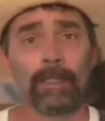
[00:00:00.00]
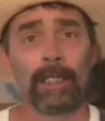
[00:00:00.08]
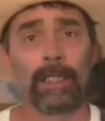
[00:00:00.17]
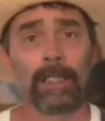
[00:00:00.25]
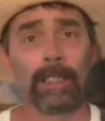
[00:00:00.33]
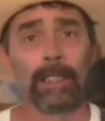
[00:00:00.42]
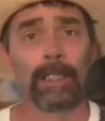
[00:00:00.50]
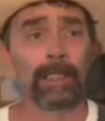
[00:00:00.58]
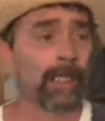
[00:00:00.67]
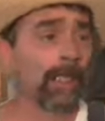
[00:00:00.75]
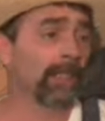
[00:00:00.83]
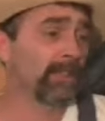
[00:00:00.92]
and
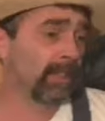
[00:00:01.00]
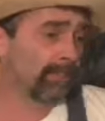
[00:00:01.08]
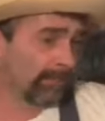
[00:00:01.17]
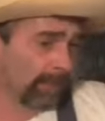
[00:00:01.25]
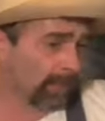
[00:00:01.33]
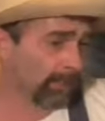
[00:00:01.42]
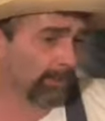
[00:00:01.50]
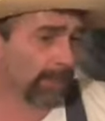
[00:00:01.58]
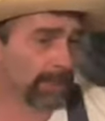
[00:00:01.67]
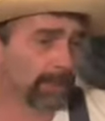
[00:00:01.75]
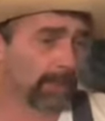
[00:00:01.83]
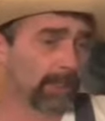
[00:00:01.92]
God's
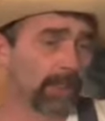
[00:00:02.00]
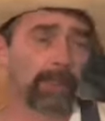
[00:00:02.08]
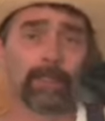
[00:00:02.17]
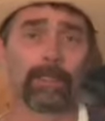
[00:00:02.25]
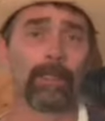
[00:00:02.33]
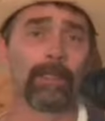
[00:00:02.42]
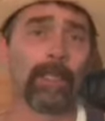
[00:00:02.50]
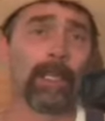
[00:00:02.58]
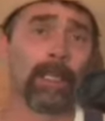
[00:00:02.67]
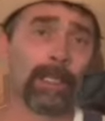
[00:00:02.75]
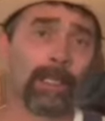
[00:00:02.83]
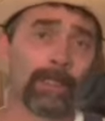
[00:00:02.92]
involvement in our
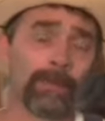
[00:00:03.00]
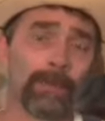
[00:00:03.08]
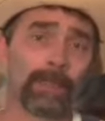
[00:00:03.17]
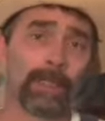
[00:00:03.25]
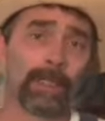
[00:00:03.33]
lives.